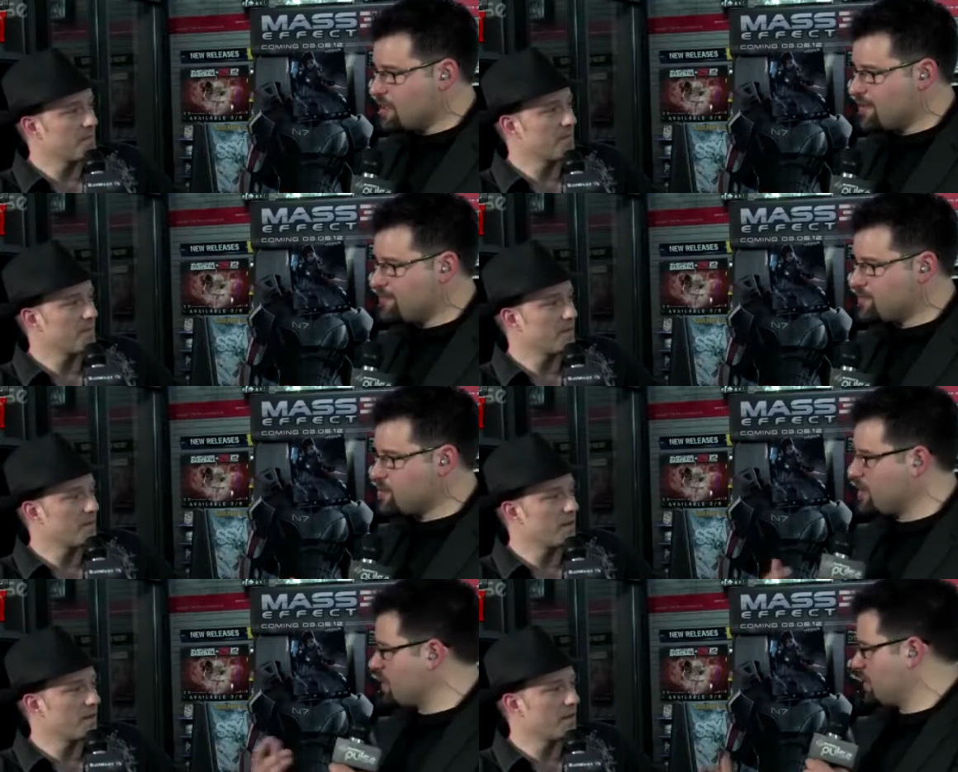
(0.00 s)

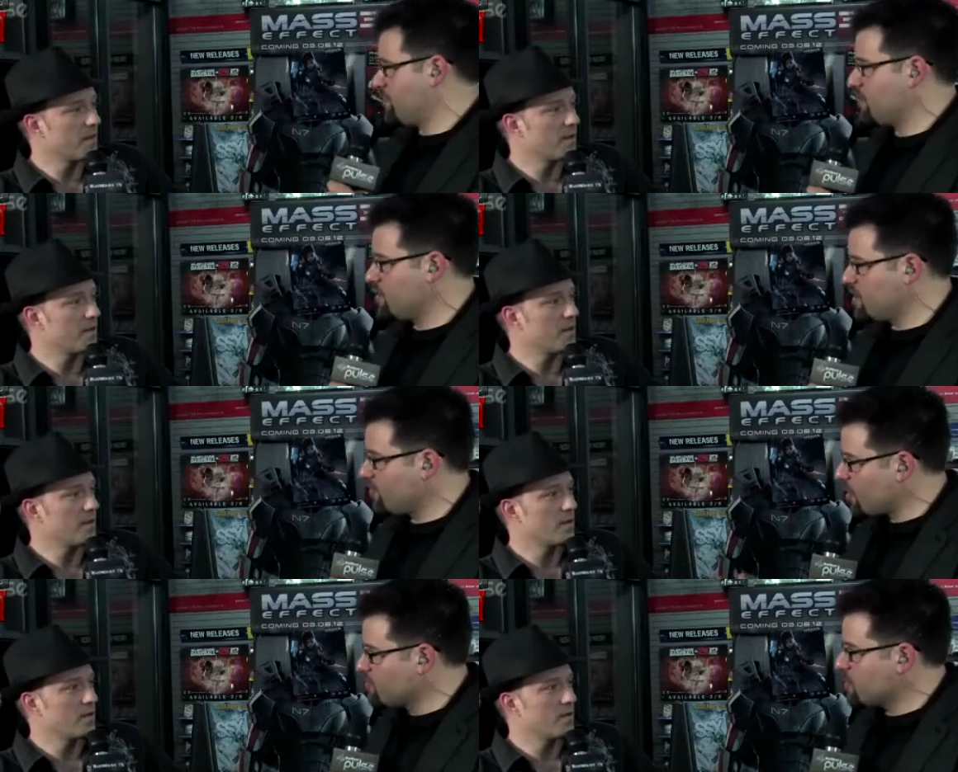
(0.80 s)
Speaker 1: um, do anything different in
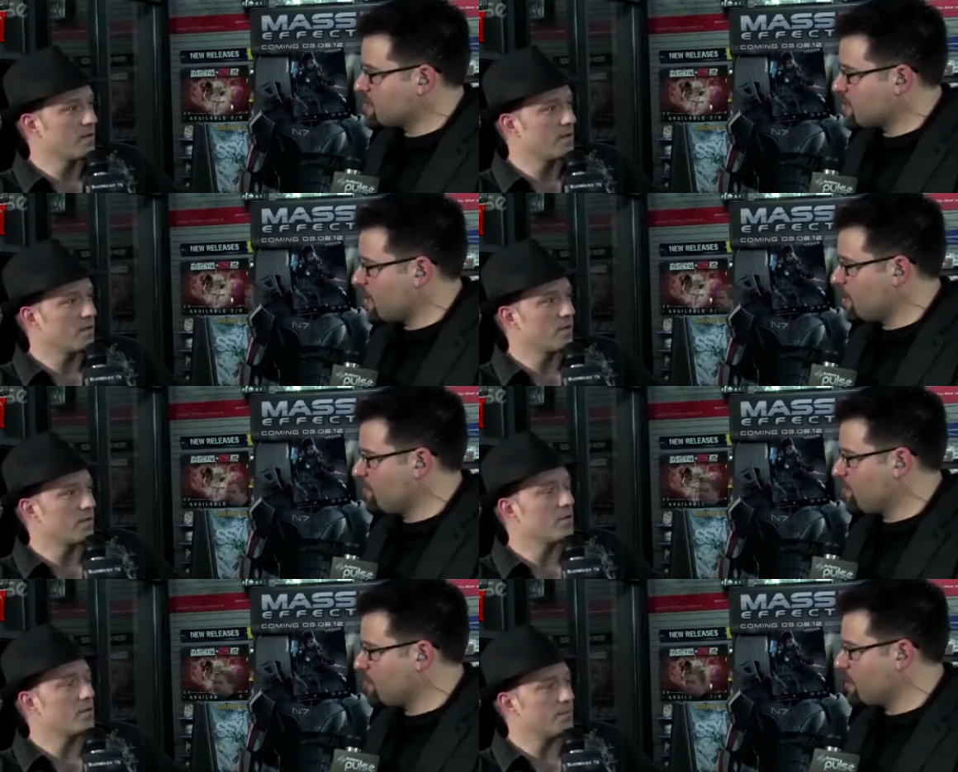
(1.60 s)
the development
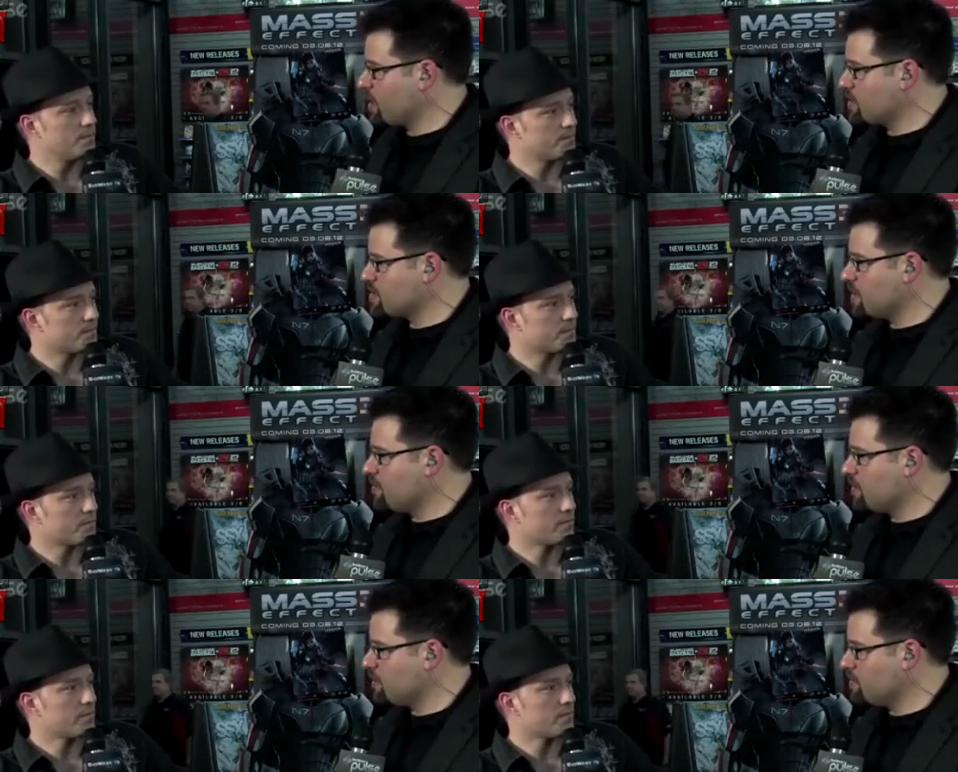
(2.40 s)
side for the writing this
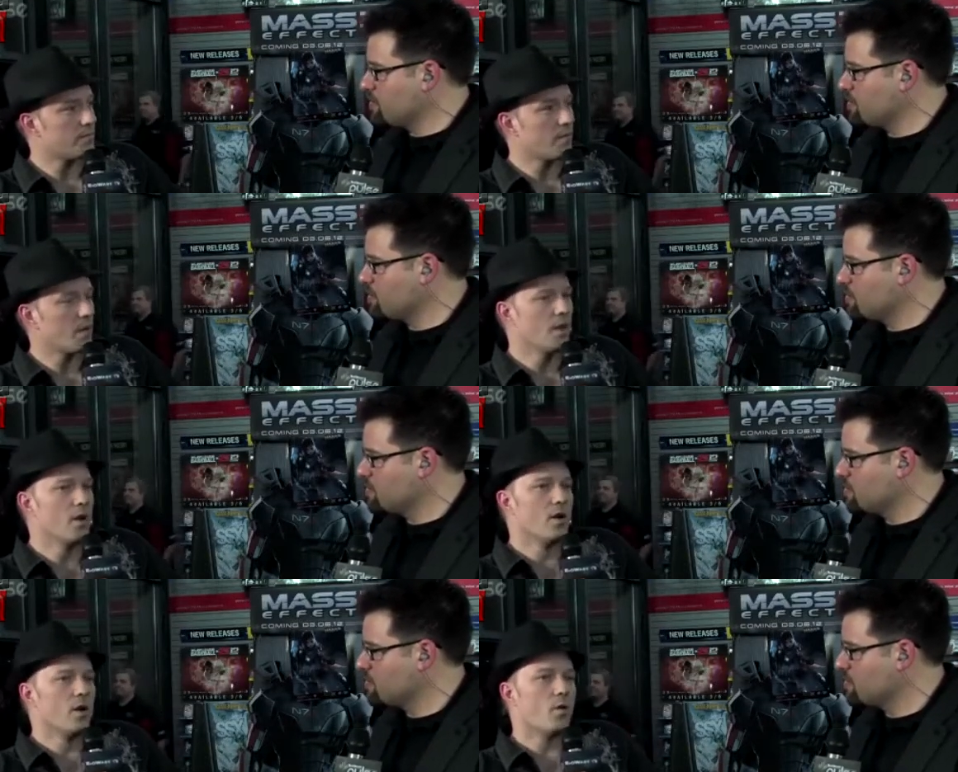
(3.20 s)
time around?
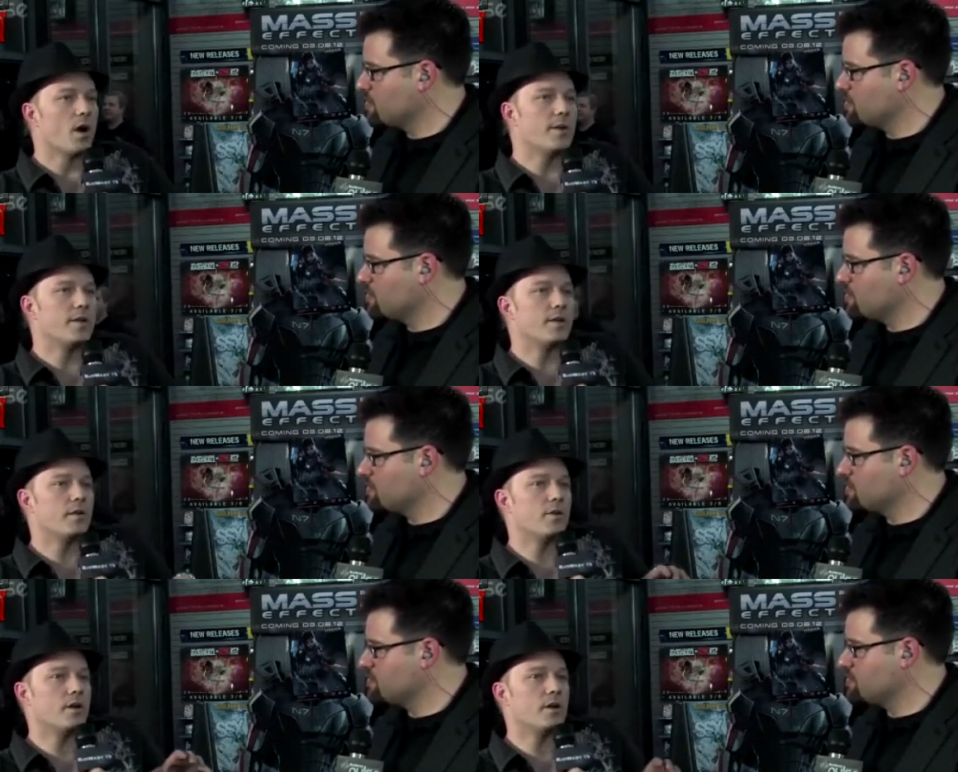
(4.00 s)
Speaker 2: Well, I
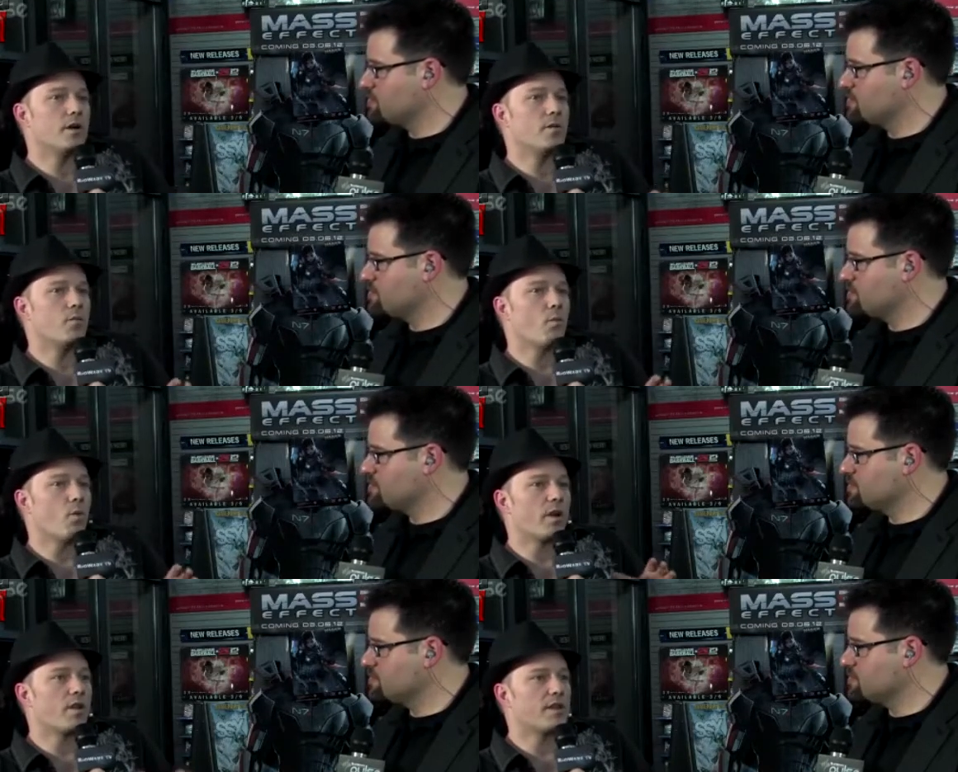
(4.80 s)
mean, uh,
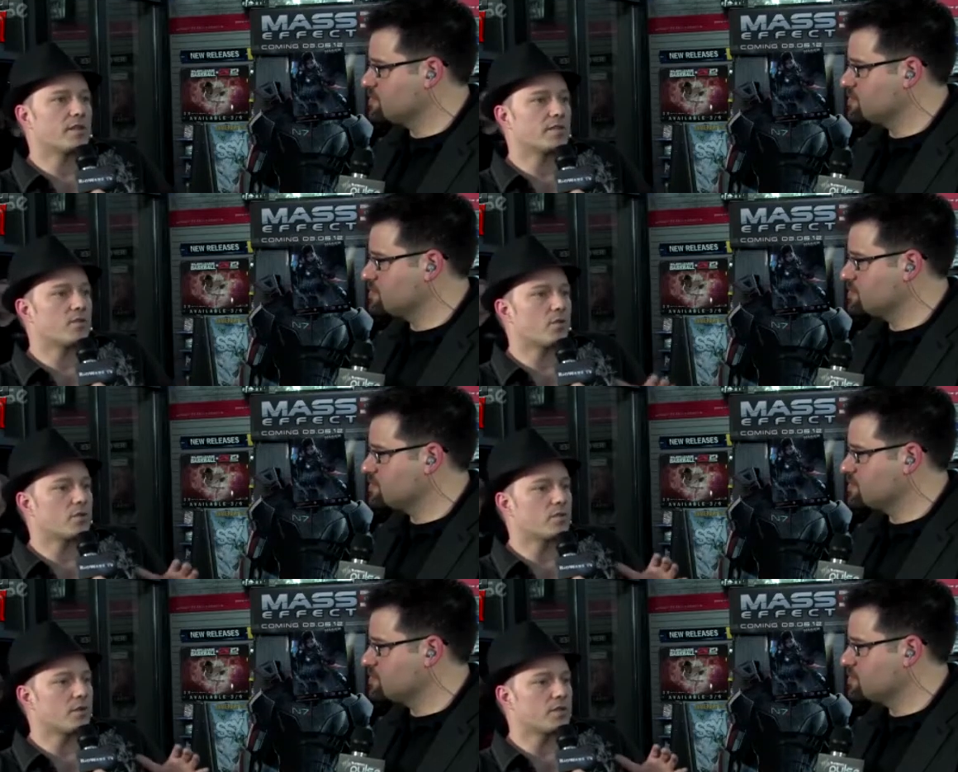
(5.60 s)
one of the things, of
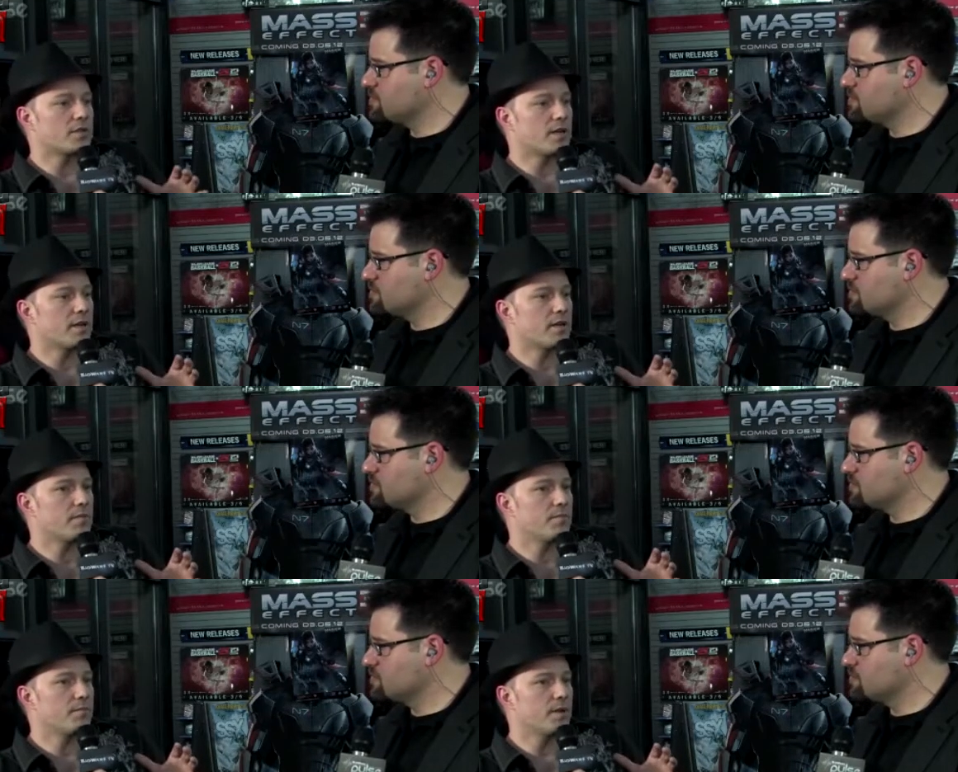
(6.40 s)
course, was
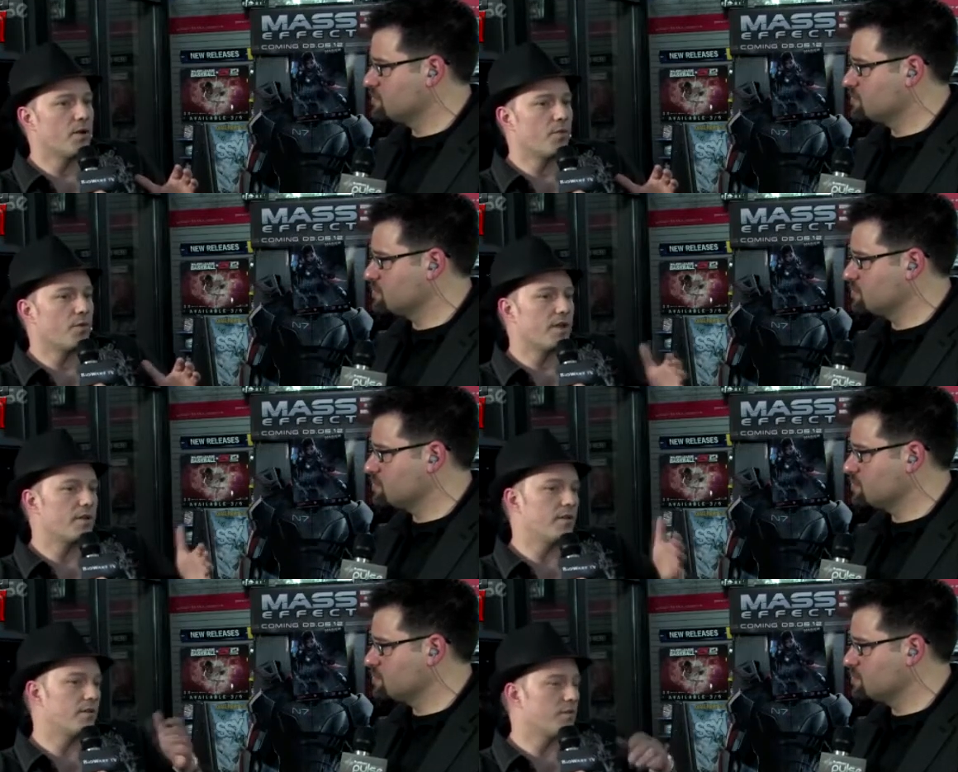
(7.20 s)
uh, you know
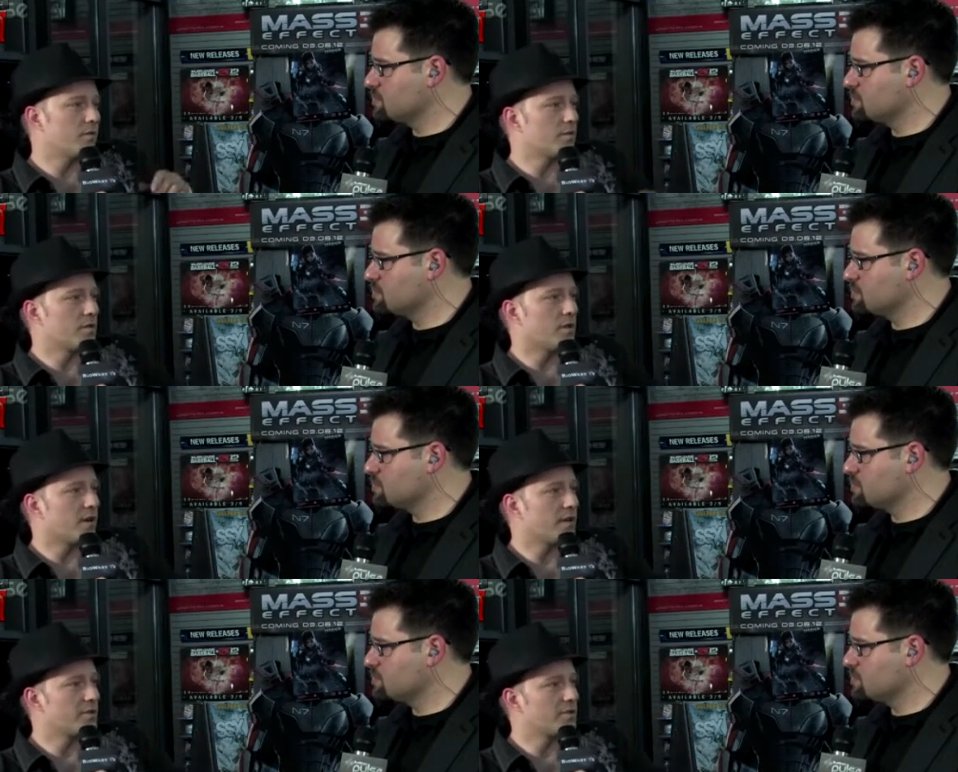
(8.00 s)
we
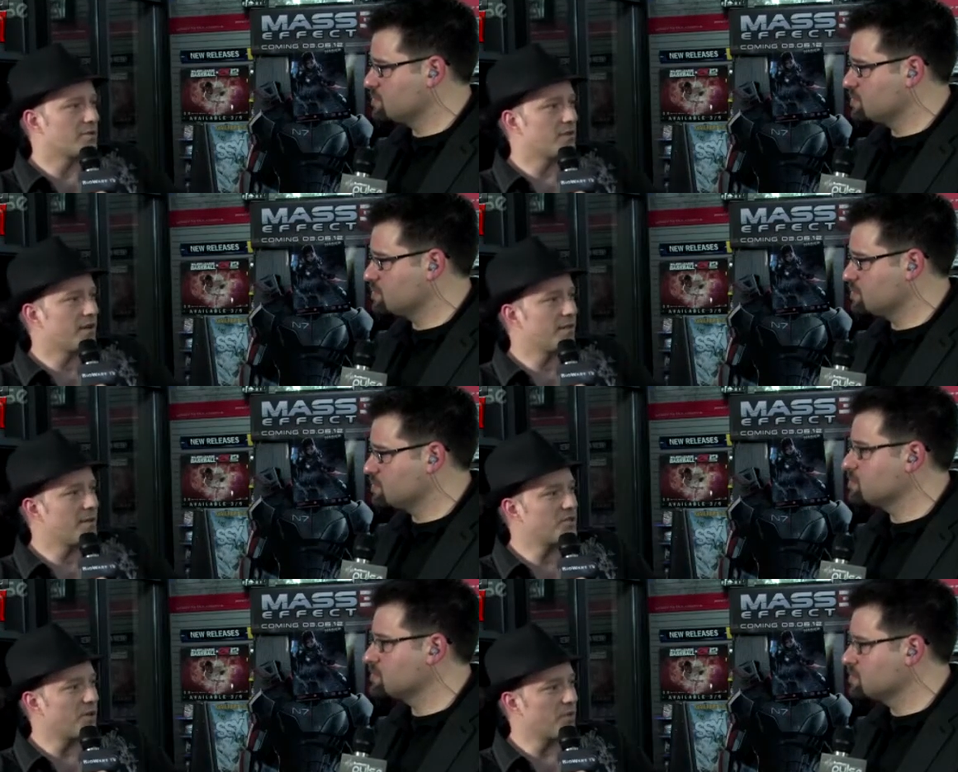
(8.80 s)
talking to uh,
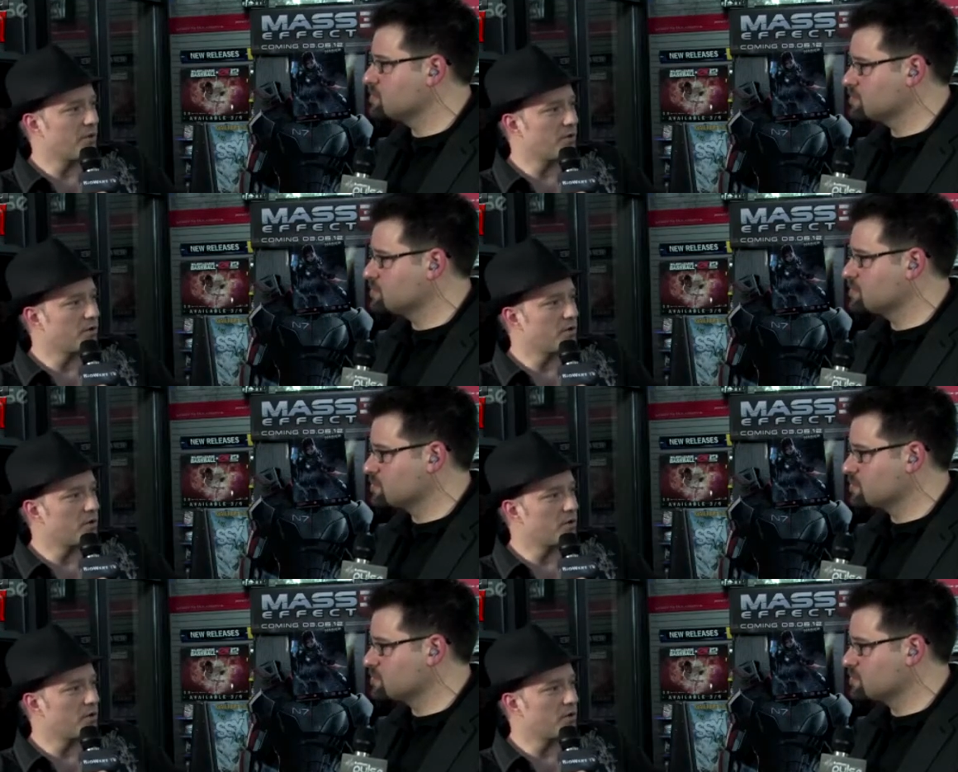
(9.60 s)
FemShep earlier,